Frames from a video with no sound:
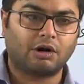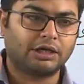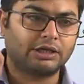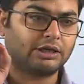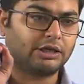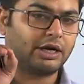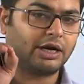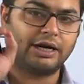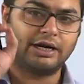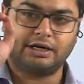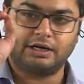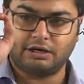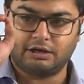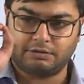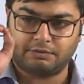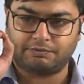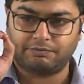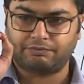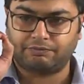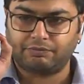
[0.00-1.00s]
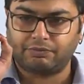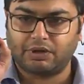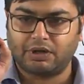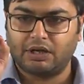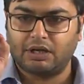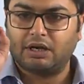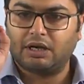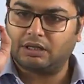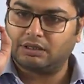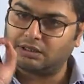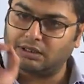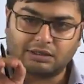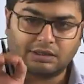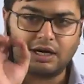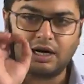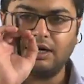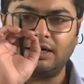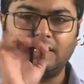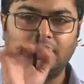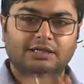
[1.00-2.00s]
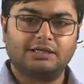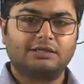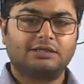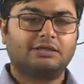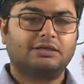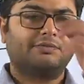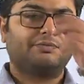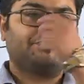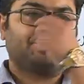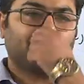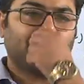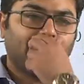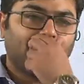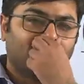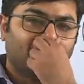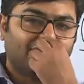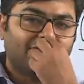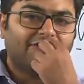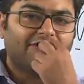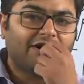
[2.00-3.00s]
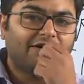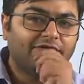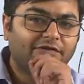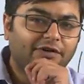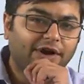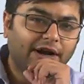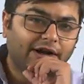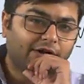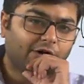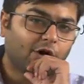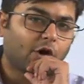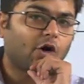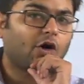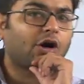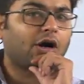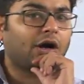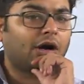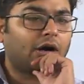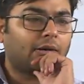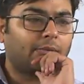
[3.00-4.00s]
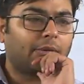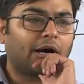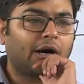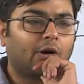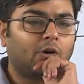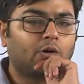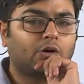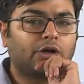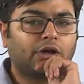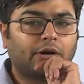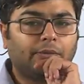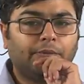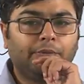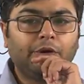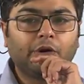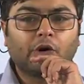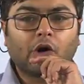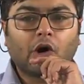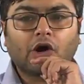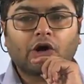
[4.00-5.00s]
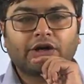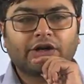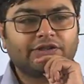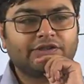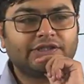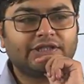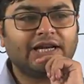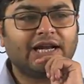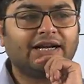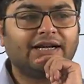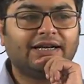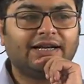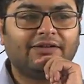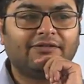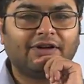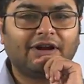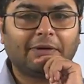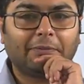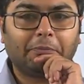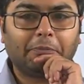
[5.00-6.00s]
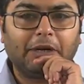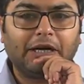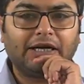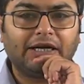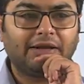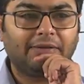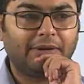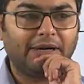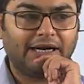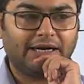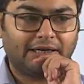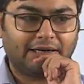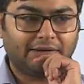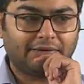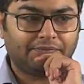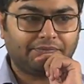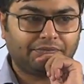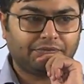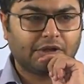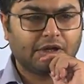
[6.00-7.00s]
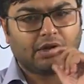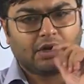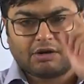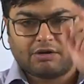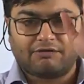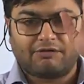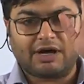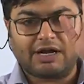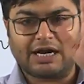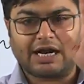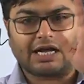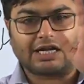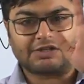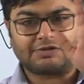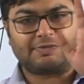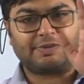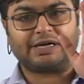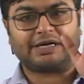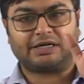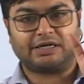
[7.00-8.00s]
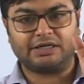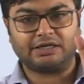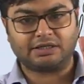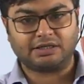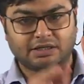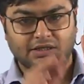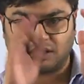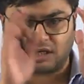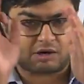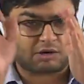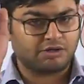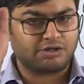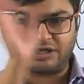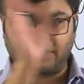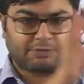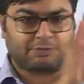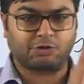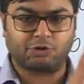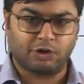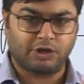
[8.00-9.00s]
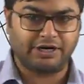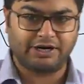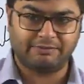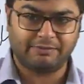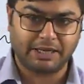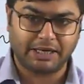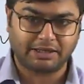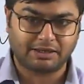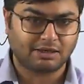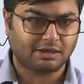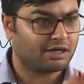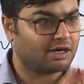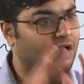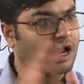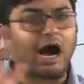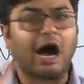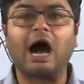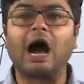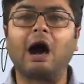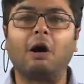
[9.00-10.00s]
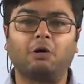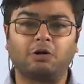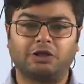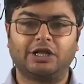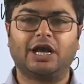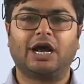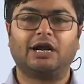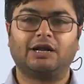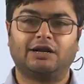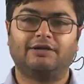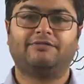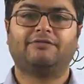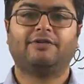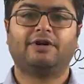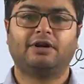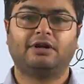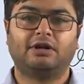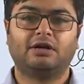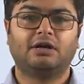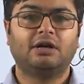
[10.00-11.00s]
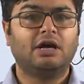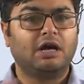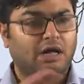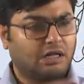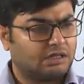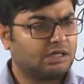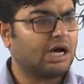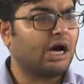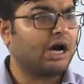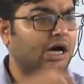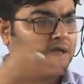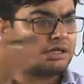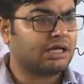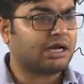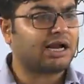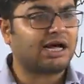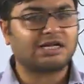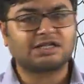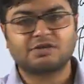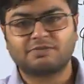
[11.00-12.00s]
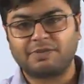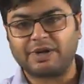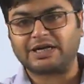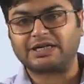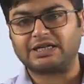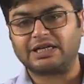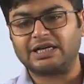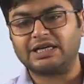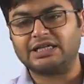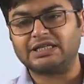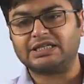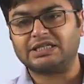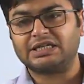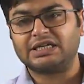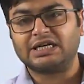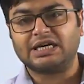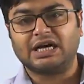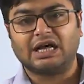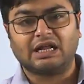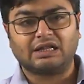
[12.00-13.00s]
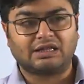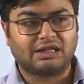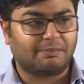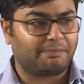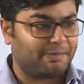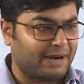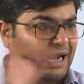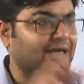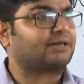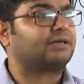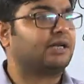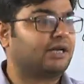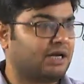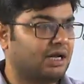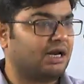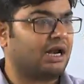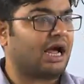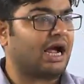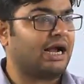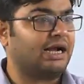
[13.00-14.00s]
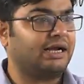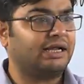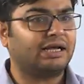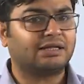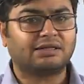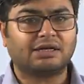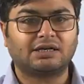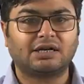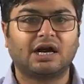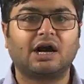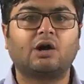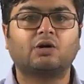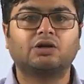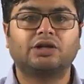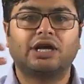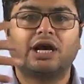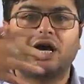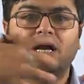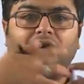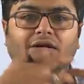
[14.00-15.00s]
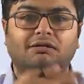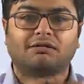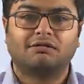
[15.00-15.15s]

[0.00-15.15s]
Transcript: a thread. The thread is, when we talk about bureaucracy and development debate, one aspect is the conceptual debate, how they are different. The other aspect is the practical idea that how they are